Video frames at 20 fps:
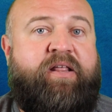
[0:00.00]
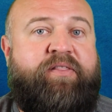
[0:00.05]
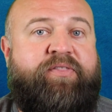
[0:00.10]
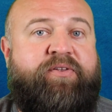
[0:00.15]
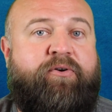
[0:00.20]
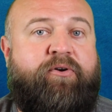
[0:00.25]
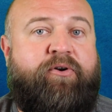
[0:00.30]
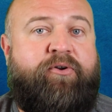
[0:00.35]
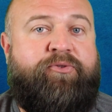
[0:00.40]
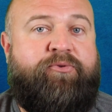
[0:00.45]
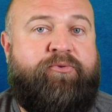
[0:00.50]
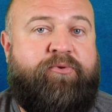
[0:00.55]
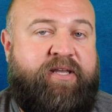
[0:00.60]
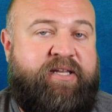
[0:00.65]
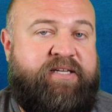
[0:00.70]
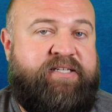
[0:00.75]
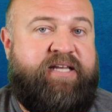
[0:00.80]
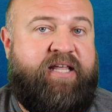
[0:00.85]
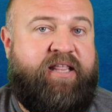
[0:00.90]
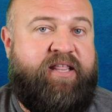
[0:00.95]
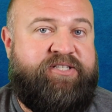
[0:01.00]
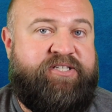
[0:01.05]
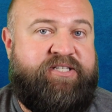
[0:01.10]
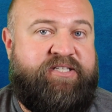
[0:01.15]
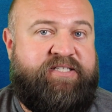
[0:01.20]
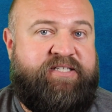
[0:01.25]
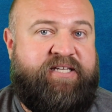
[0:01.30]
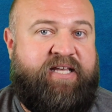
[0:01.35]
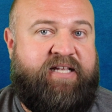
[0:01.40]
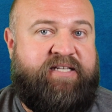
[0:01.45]
There are 3
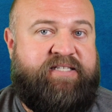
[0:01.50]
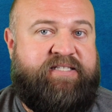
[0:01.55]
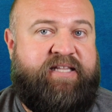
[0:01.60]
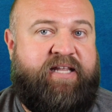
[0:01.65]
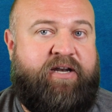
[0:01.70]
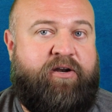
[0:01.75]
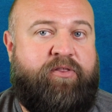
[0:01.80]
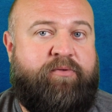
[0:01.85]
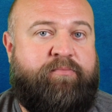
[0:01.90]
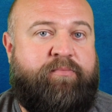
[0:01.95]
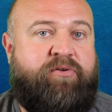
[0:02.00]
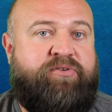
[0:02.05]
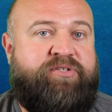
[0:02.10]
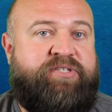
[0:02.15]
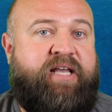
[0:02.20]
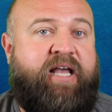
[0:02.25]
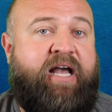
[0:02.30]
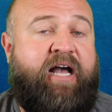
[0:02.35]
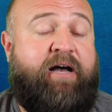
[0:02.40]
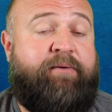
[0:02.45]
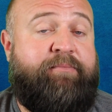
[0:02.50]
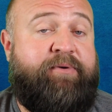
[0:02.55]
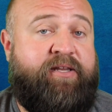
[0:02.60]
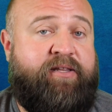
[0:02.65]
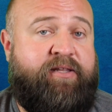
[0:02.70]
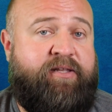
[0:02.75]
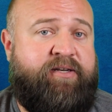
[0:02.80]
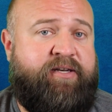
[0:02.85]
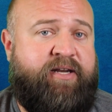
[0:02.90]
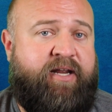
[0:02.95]
intelligence tests that are the most common in
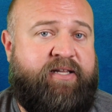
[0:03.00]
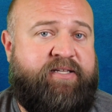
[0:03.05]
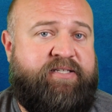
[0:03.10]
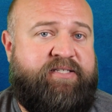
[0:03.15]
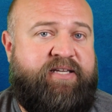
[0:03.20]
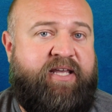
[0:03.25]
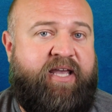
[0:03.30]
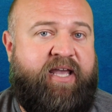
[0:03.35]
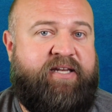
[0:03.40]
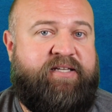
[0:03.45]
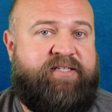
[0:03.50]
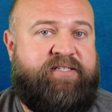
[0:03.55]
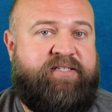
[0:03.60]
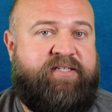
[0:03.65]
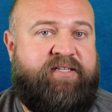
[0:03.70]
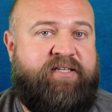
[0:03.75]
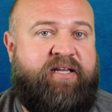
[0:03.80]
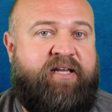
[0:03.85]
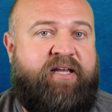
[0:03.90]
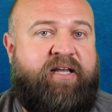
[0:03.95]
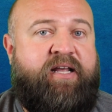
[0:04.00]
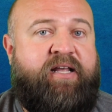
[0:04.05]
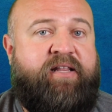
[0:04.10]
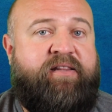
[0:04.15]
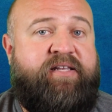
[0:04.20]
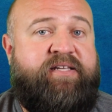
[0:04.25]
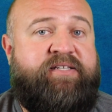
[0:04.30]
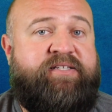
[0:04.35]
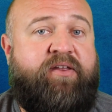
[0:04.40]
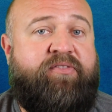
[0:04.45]
the United States.
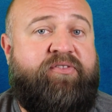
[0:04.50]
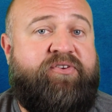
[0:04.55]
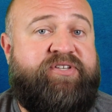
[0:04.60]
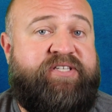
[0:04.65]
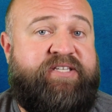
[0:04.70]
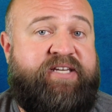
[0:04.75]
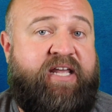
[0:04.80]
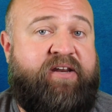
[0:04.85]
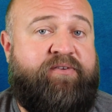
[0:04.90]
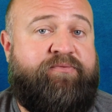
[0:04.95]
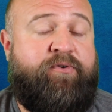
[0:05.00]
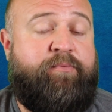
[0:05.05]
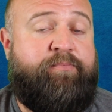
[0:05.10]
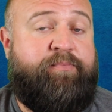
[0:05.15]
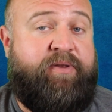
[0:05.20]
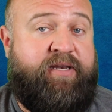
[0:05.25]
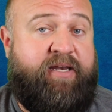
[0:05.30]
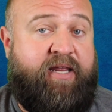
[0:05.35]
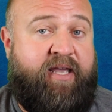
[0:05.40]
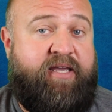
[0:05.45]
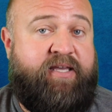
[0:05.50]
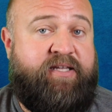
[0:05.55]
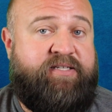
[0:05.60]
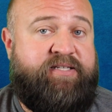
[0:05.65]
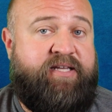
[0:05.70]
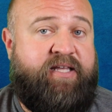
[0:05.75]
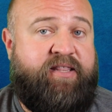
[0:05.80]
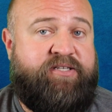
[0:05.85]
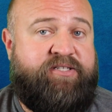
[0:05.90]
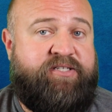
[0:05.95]
These are the Stanford-Binet
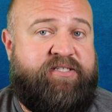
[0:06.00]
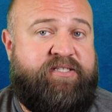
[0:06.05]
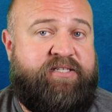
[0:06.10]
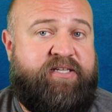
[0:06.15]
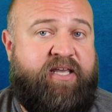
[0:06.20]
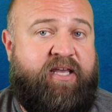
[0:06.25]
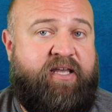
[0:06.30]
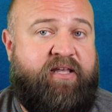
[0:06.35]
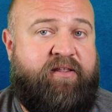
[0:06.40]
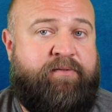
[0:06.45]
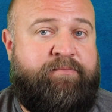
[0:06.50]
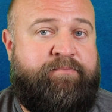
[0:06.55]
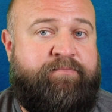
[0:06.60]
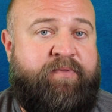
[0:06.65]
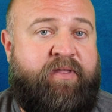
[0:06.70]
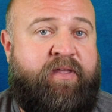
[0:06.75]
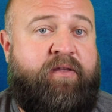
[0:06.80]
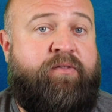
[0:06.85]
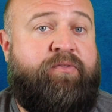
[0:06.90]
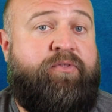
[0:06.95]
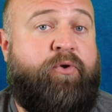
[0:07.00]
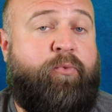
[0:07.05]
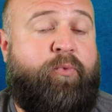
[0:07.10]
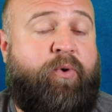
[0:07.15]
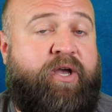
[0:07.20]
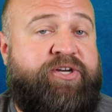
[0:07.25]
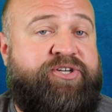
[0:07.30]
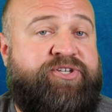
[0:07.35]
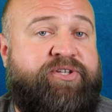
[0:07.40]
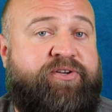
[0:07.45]
Intelligence Scale, the
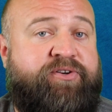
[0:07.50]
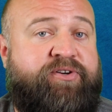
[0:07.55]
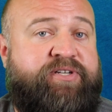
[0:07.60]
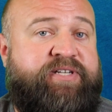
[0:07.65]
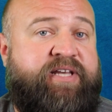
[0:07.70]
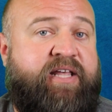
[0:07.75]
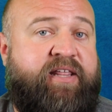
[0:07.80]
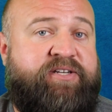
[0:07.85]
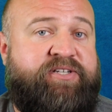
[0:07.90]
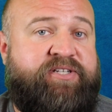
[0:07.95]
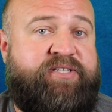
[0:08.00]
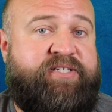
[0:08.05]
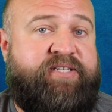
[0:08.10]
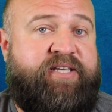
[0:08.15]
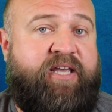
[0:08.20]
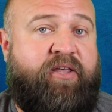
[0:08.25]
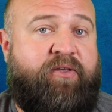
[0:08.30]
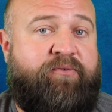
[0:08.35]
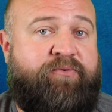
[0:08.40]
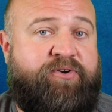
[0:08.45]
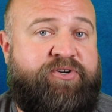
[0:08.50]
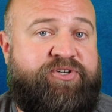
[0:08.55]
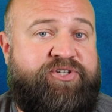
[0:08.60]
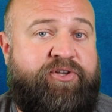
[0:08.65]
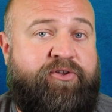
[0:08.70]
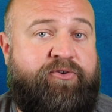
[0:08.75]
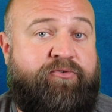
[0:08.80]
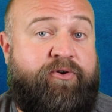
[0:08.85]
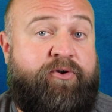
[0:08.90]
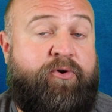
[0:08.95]
Weschler Intelligence Scale for
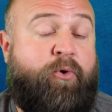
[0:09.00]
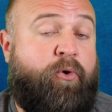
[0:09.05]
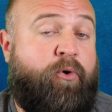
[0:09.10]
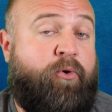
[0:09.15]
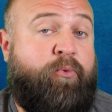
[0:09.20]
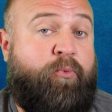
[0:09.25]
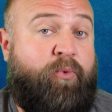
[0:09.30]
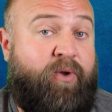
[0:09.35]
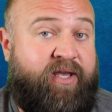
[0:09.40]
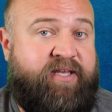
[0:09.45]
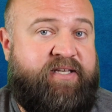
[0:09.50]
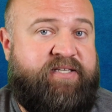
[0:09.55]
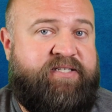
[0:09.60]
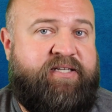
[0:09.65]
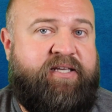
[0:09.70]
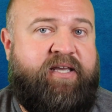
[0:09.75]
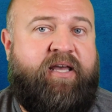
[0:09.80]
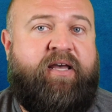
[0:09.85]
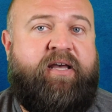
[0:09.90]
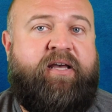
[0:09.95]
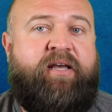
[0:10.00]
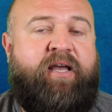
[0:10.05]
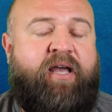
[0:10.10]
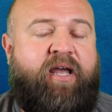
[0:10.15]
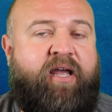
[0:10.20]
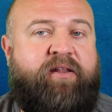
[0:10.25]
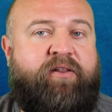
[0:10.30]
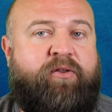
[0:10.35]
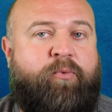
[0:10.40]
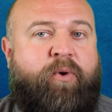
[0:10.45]
Children, or WISC,
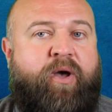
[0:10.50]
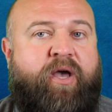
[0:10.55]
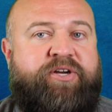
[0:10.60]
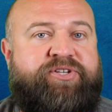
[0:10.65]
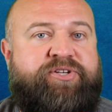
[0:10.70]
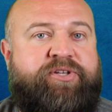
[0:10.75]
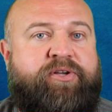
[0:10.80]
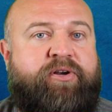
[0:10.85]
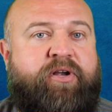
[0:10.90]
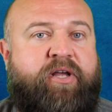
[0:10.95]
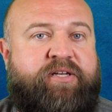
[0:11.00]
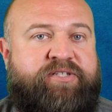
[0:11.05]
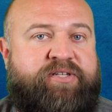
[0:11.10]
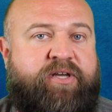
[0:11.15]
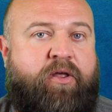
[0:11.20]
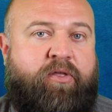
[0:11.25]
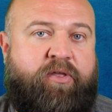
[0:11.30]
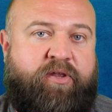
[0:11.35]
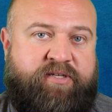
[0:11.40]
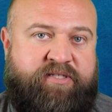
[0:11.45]
and the Weschler Adult